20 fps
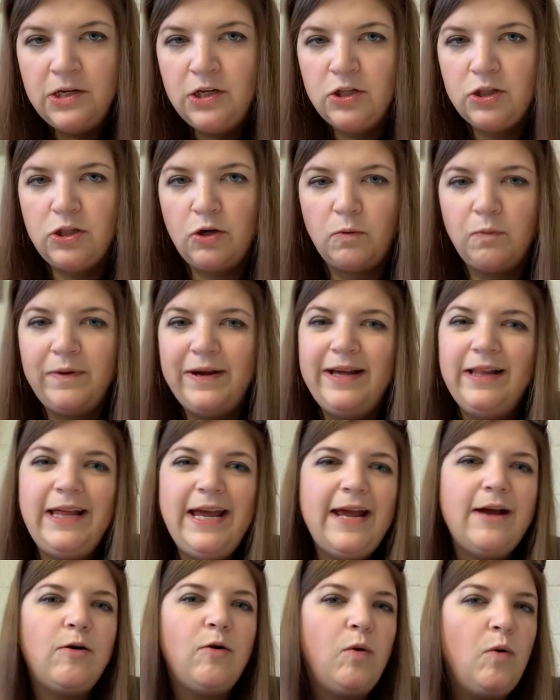The
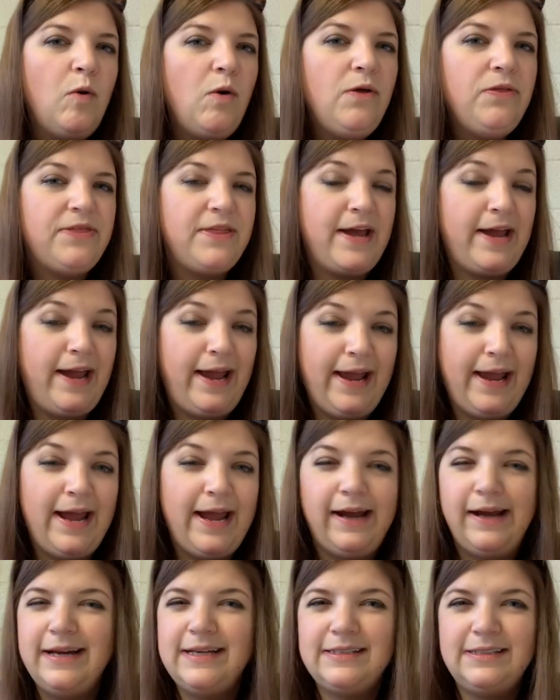really cool
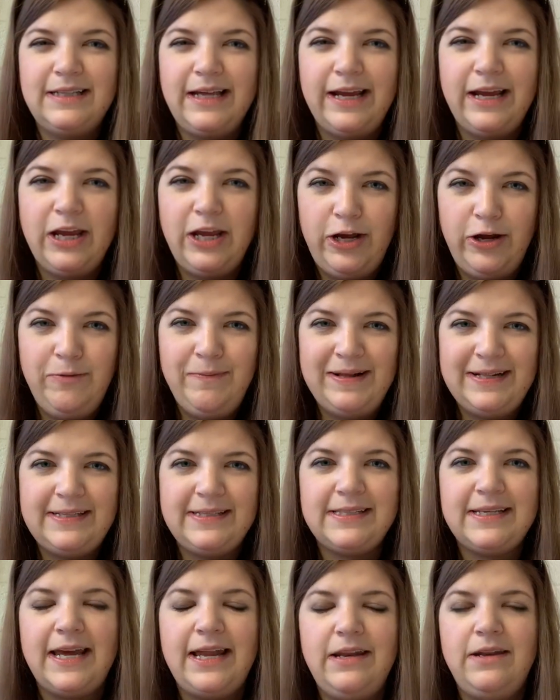thing is that
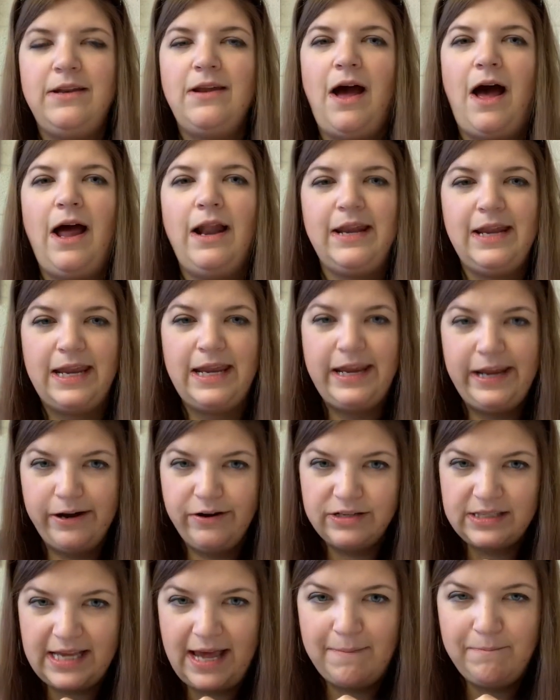humans cannot
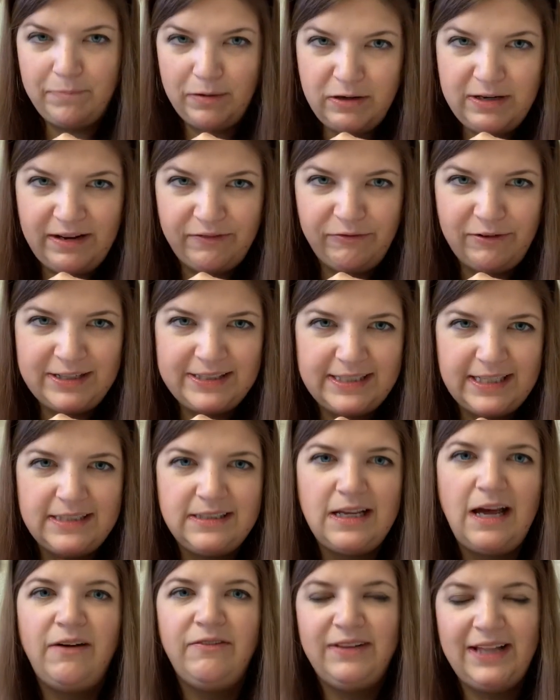hear tempo
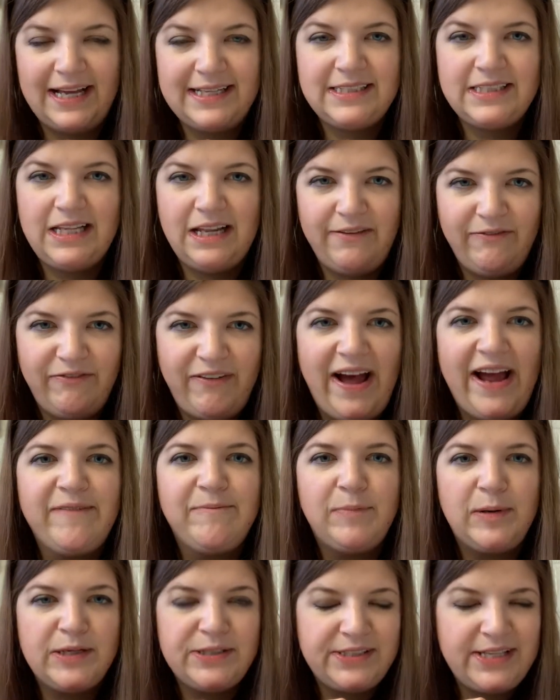differences of less than
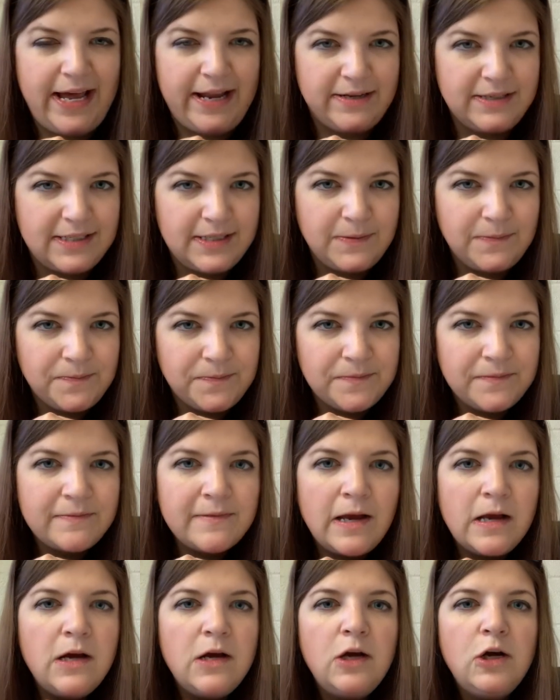5%.
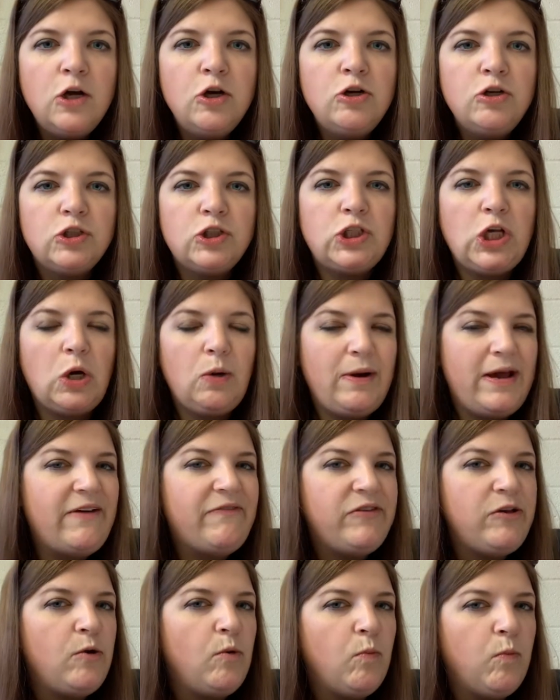So
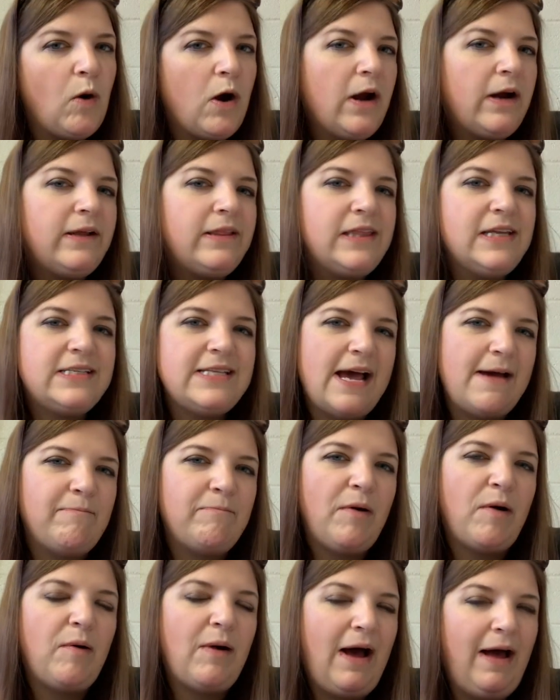if you work the
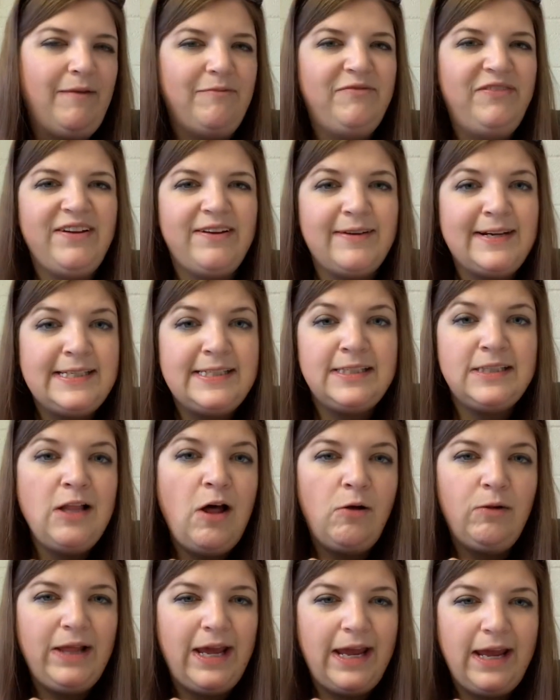tempo up very
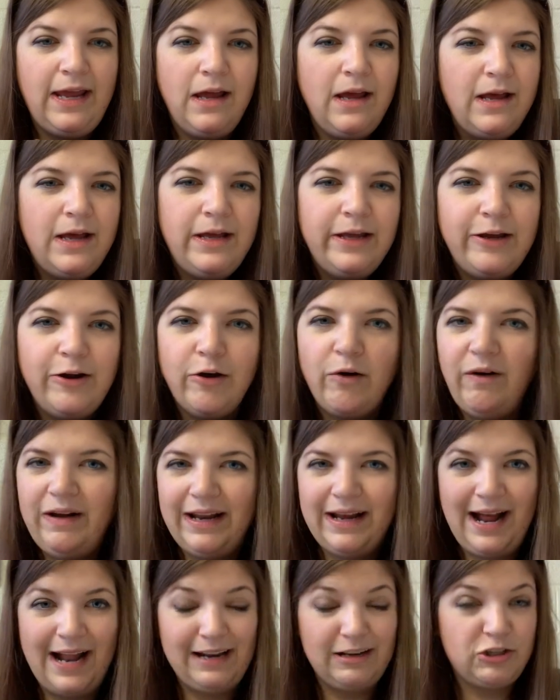slowly, you're going to
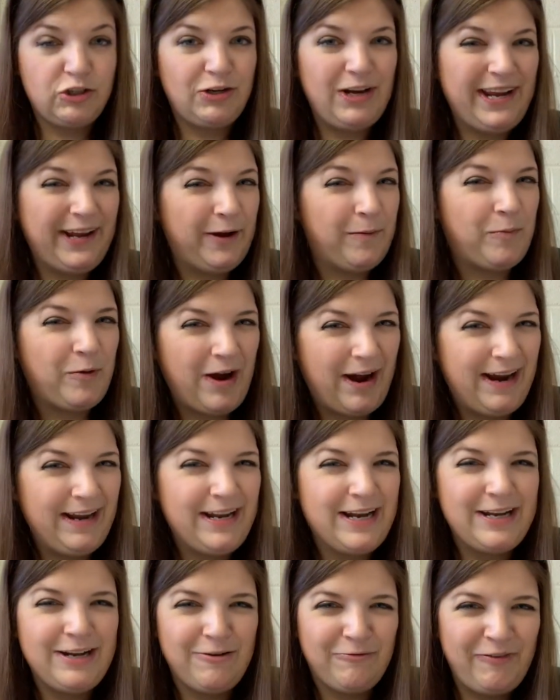kind of trick your brain
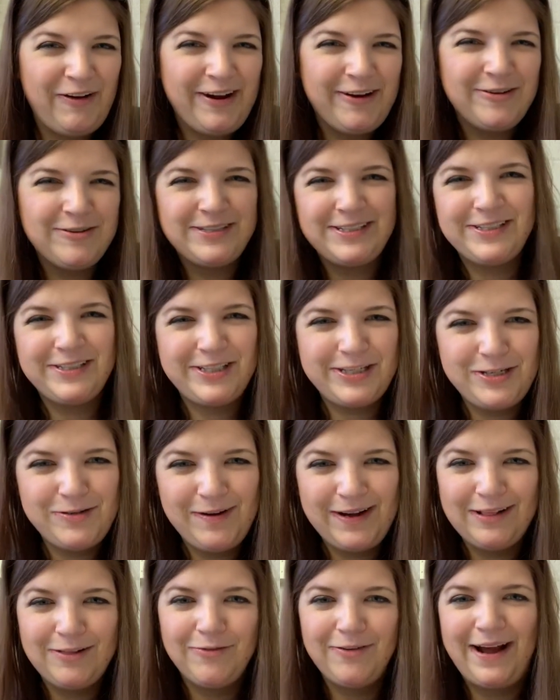and your fingers into
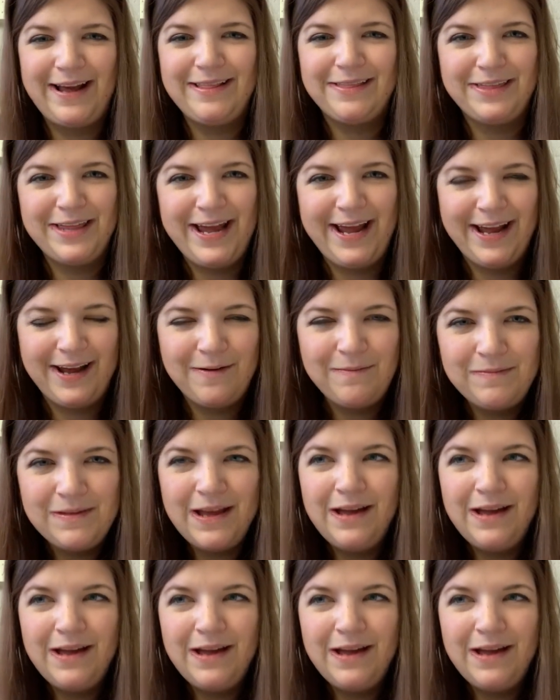doing the right thing.